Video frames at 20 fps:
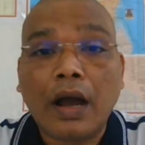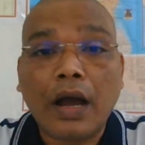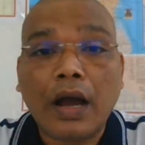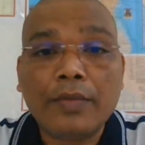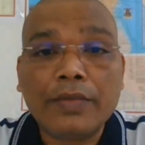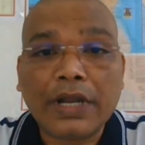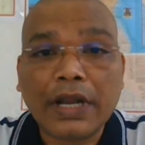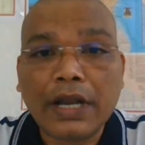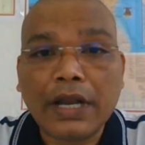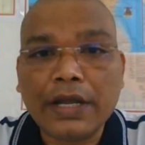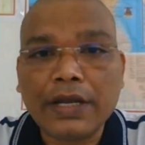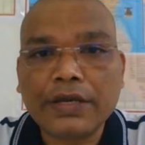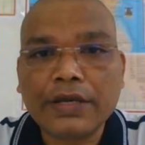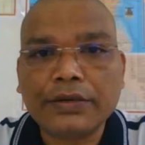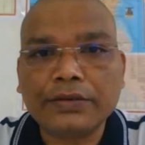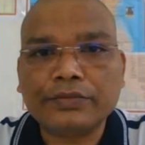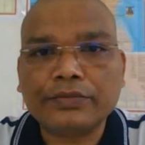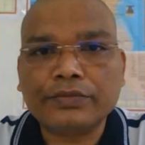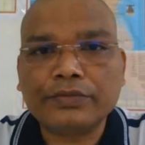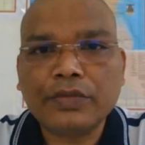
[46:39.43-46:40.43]
I am telling
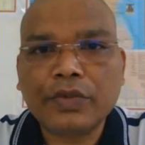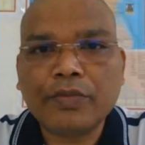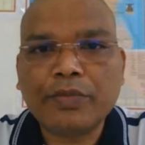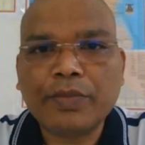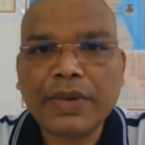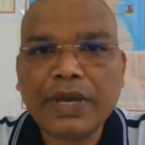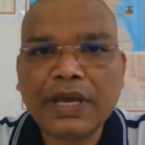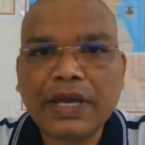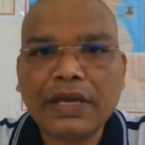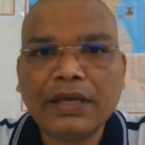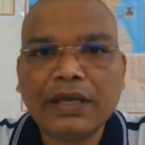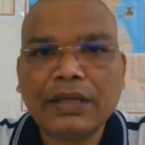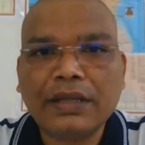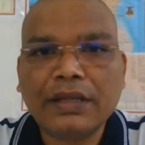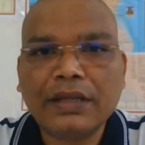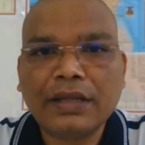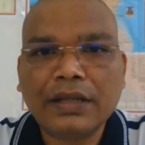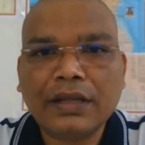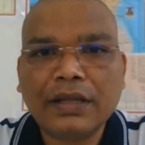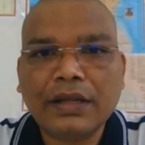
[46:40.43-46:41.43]
you,
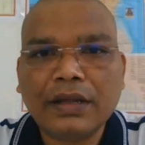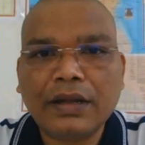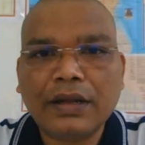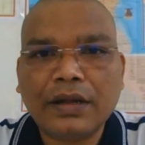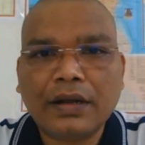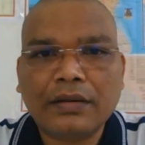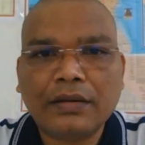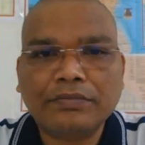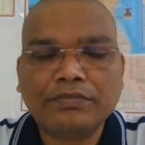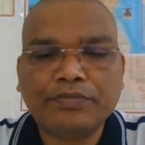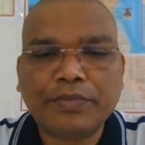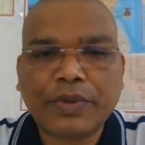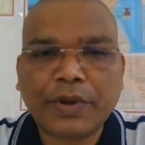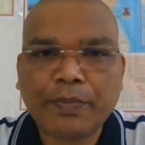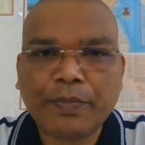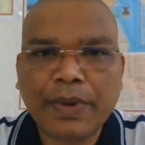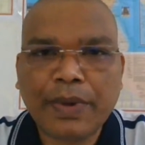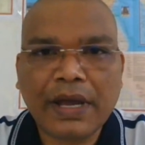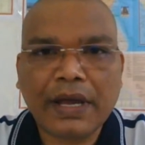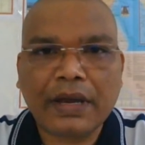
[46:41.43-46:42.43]
be
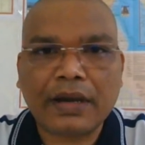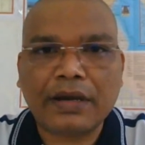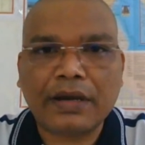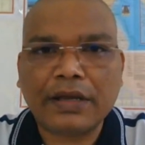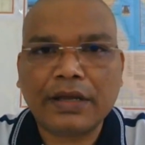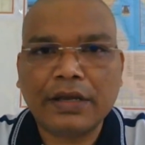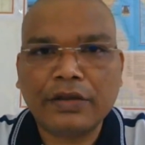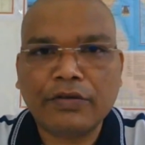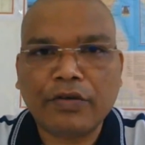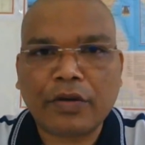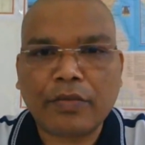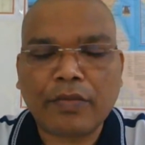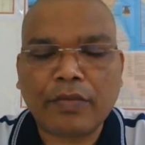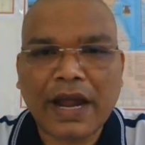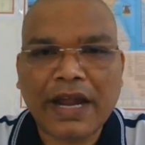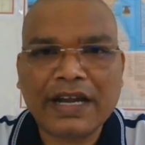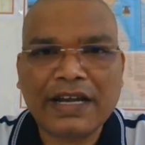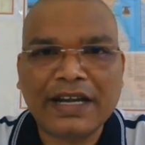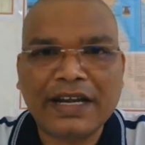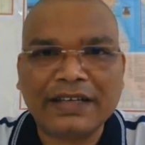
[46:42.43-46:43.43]
prepared in your
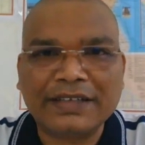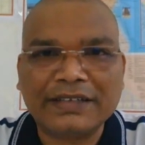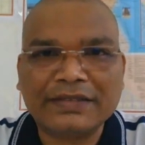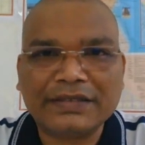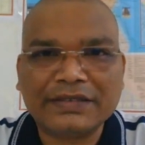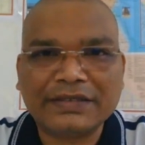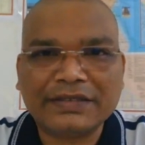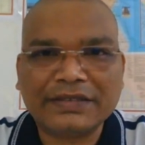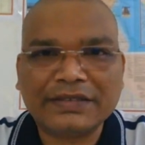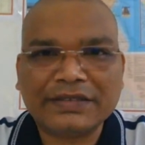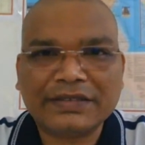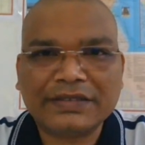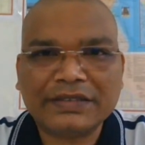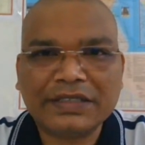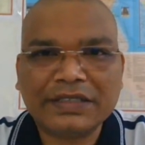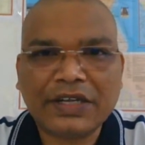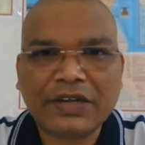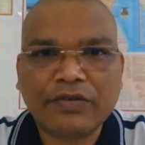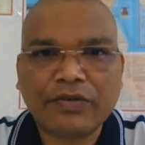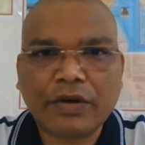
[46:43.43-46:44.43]
mind,
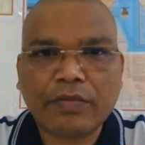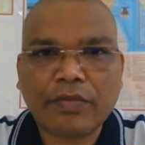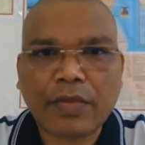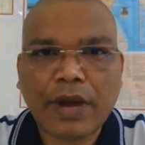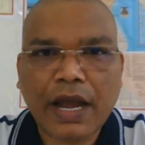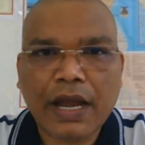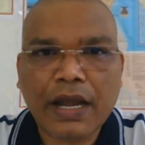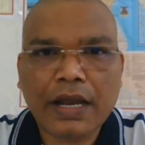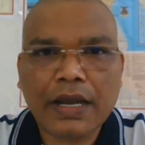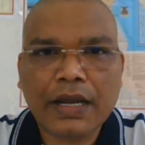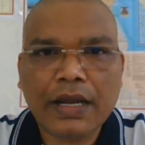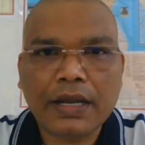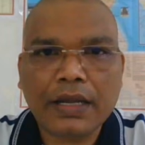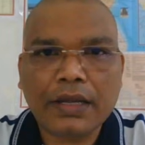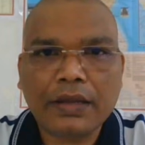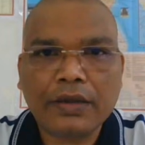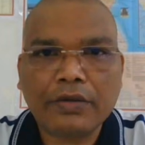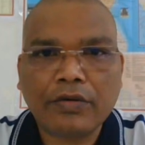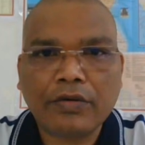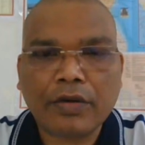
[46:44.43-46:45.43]
in your
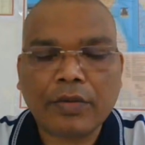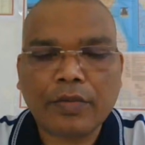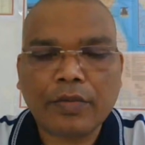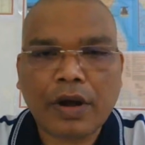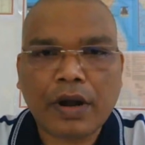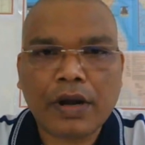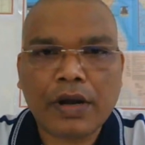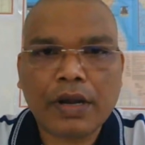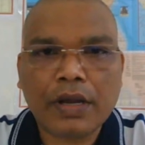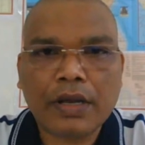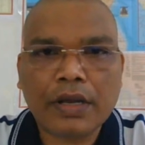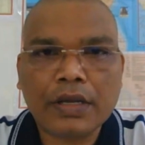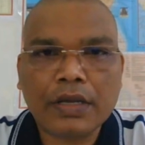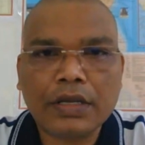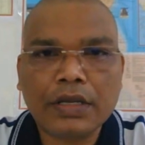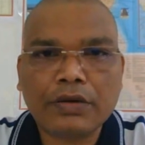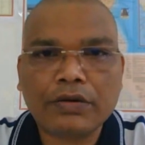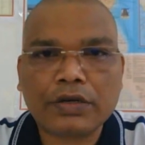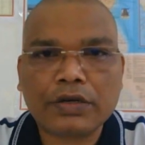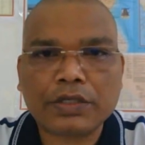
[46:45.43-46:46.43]
body,
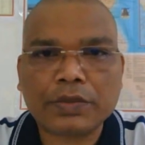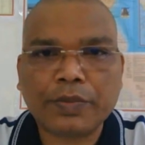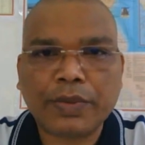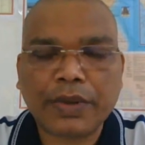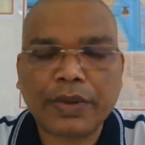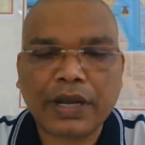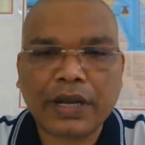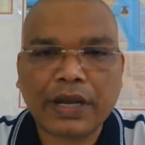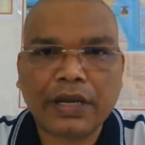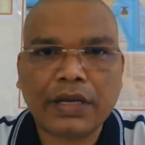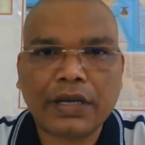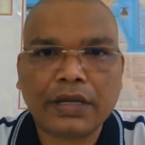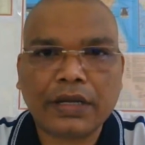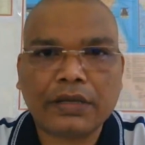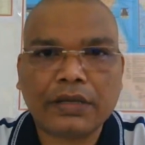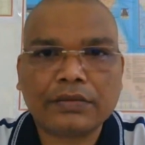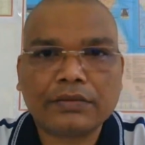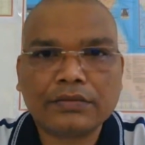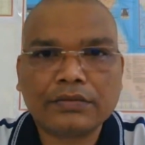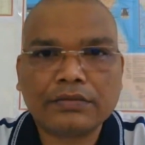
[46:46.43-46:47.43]
in your spirit,
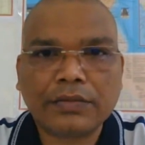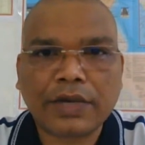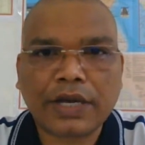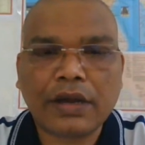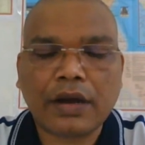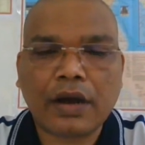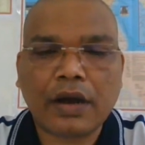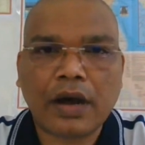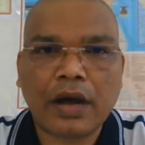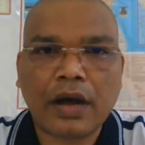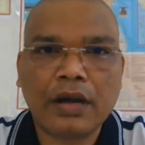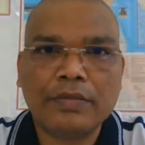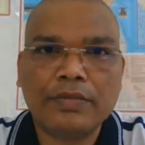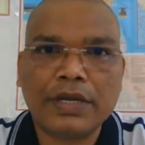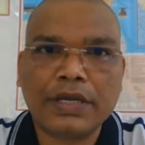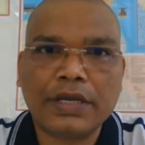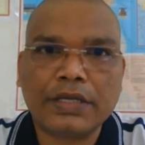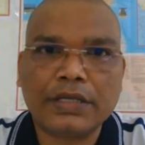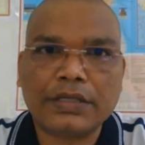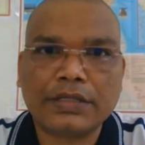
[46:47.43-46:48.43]
by all
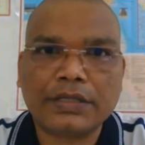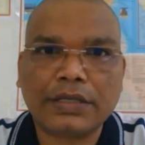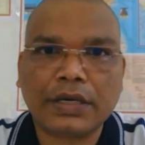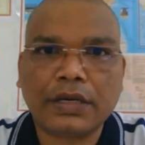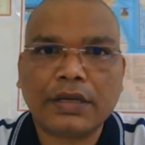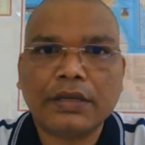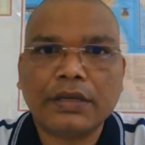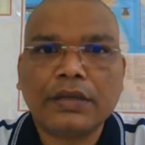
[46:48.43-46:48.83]
means.